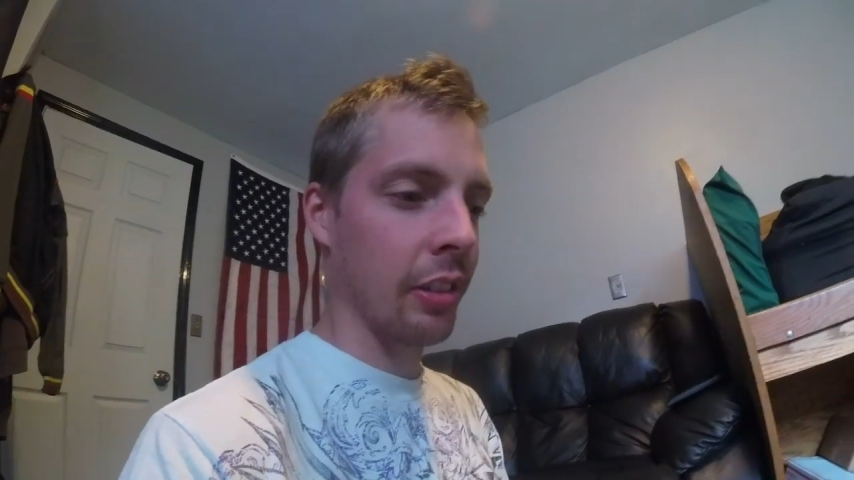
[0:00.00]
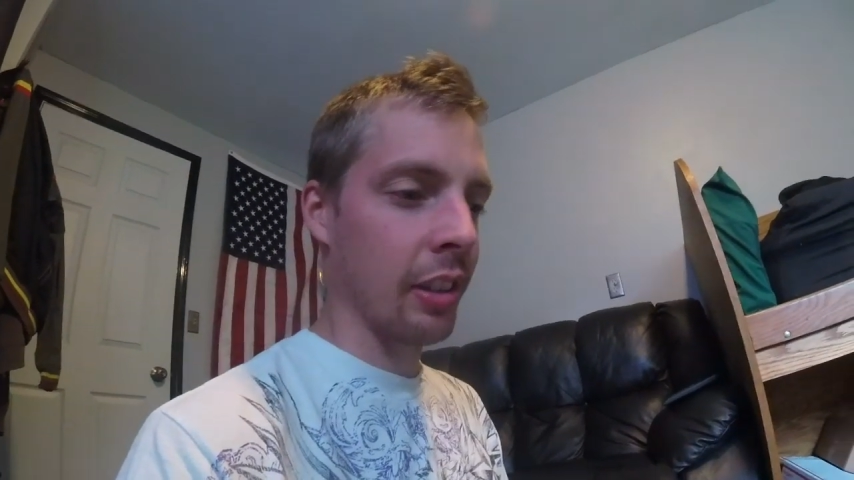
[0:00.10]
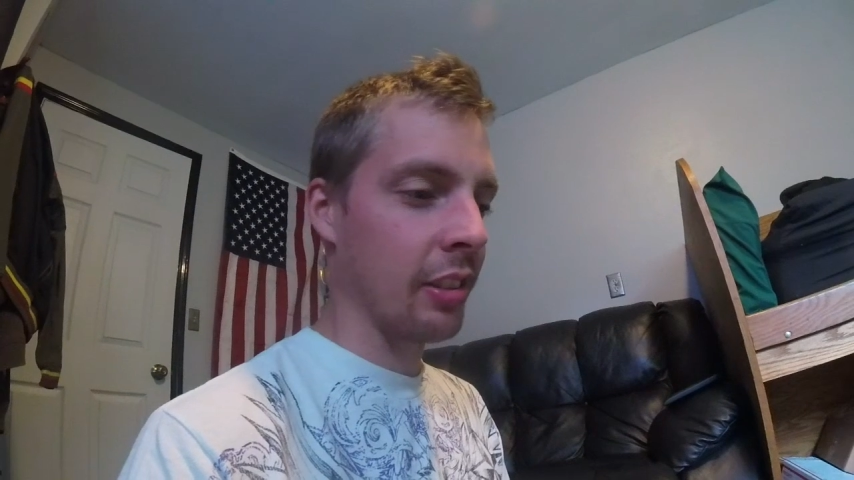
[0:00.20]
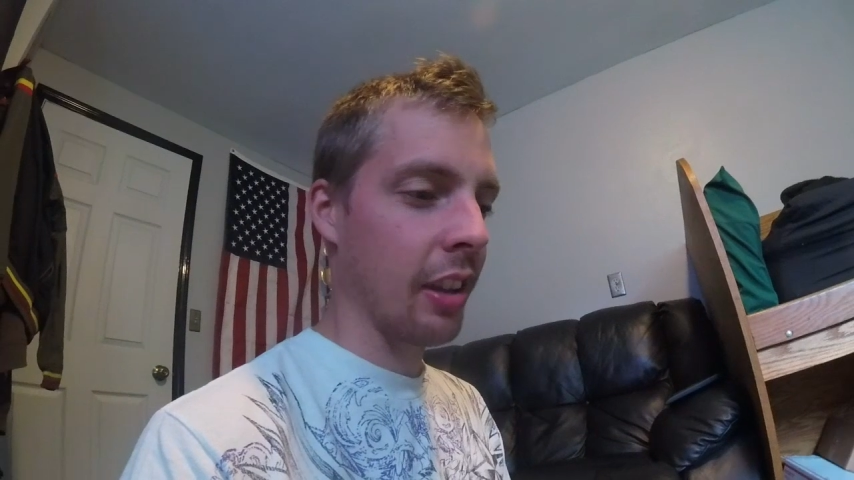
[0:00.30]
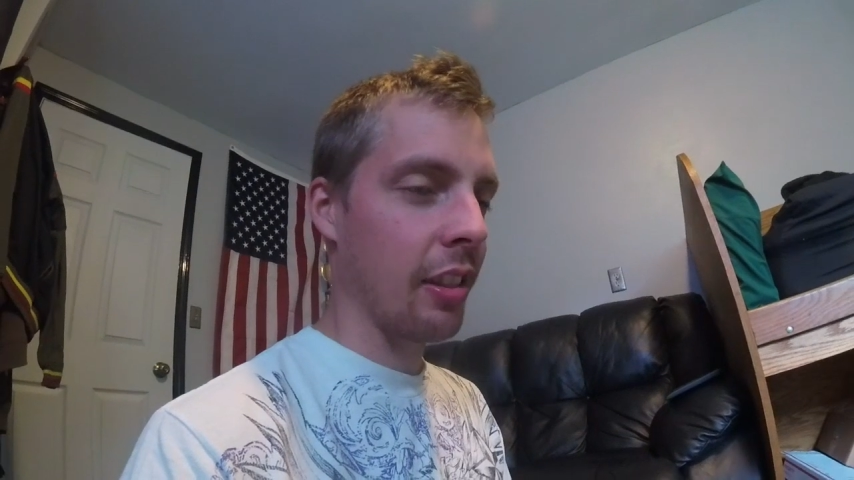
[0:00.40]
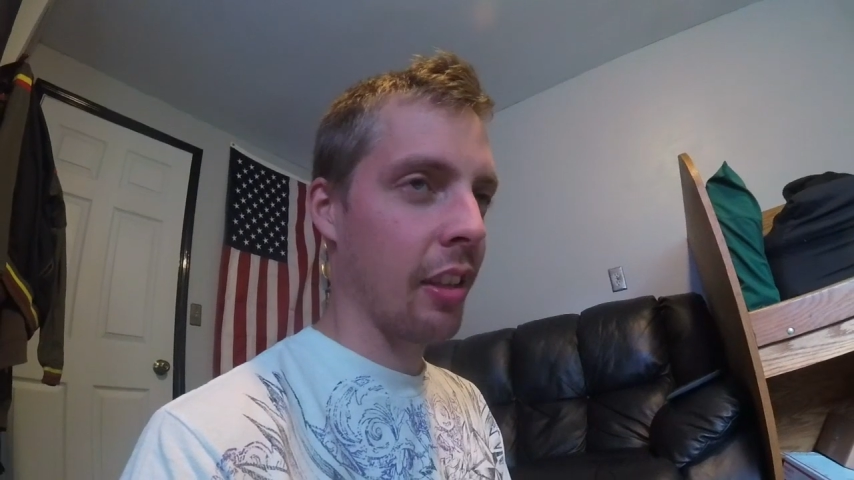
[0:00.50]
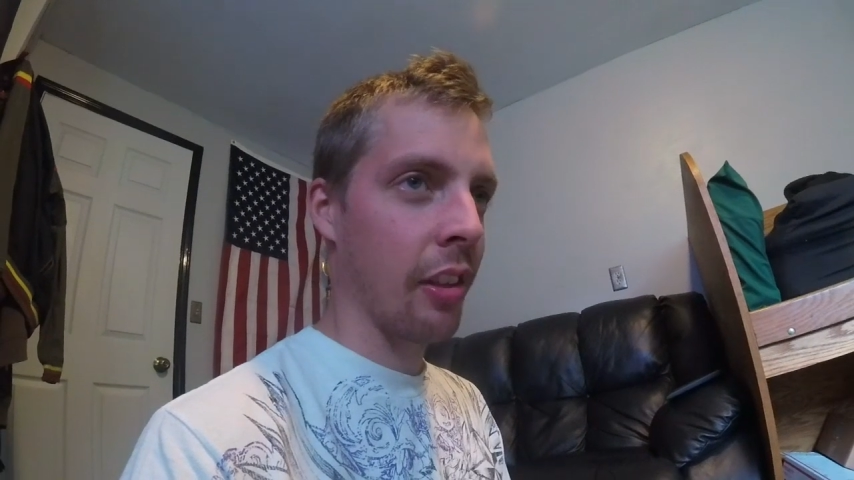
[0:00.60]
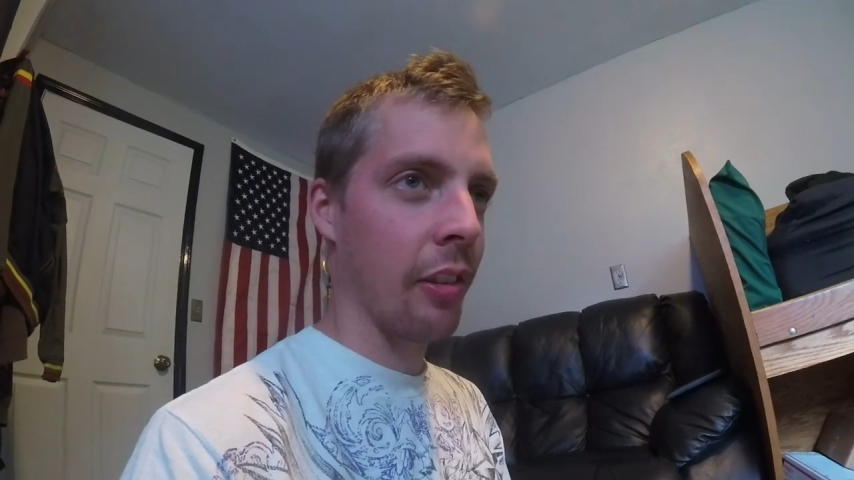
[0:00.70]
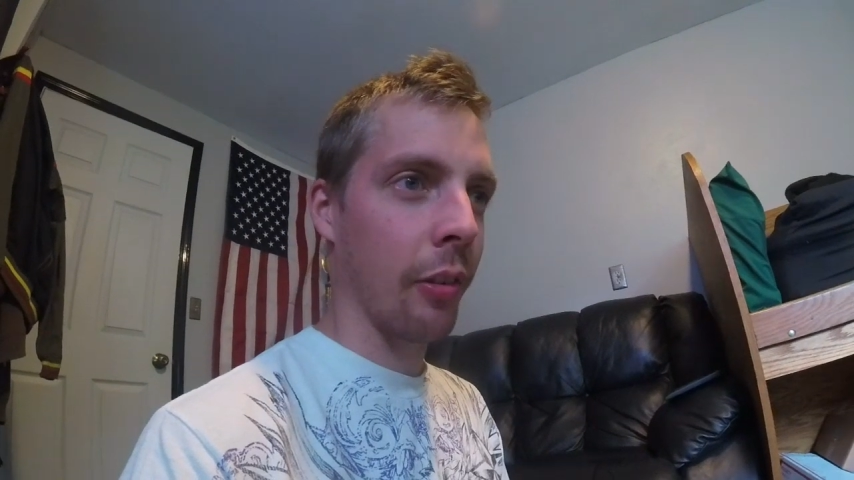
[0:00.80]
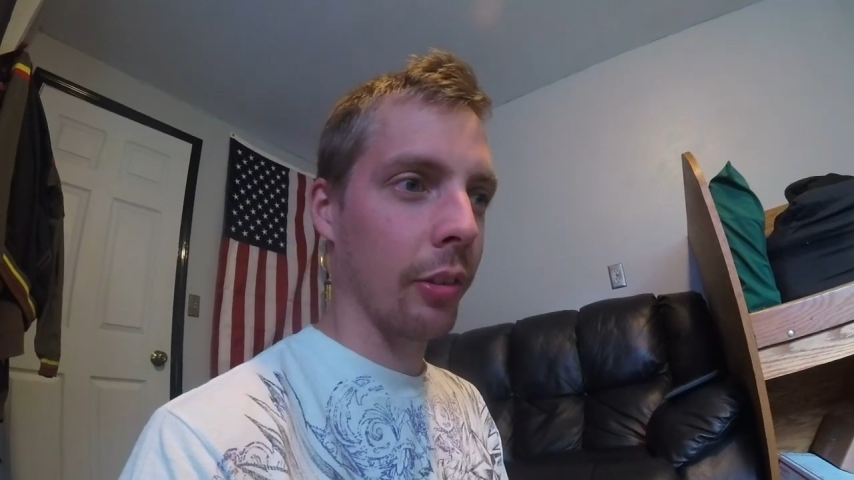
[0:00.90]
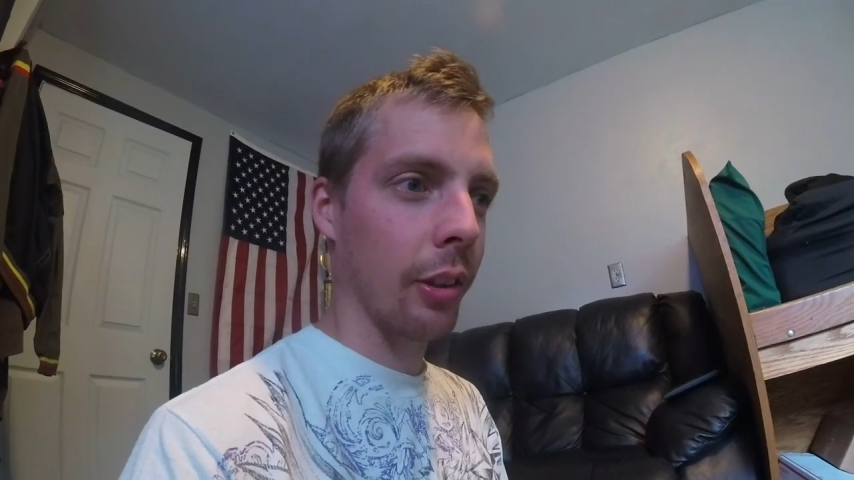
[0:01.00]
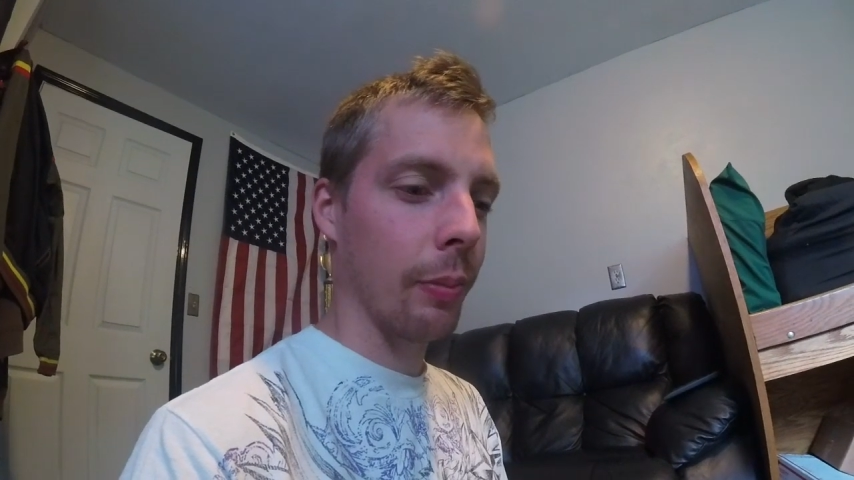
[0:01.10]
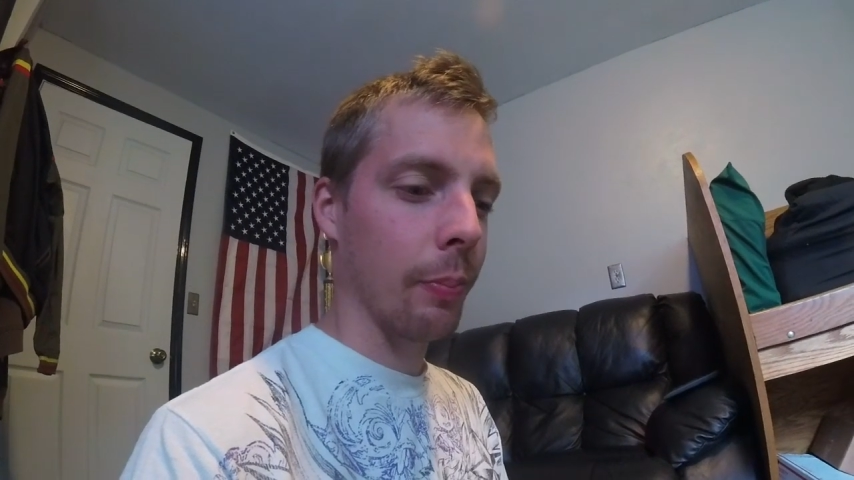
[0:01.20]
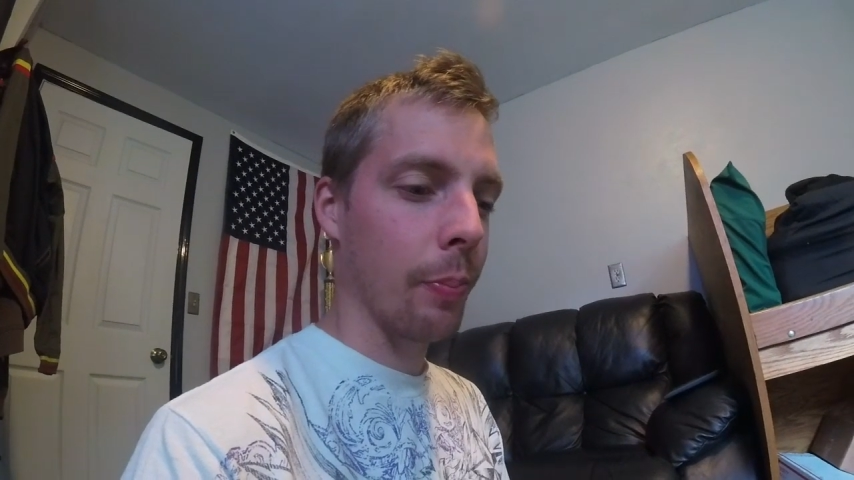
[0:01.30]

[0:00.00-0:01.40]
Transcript: They said that they've only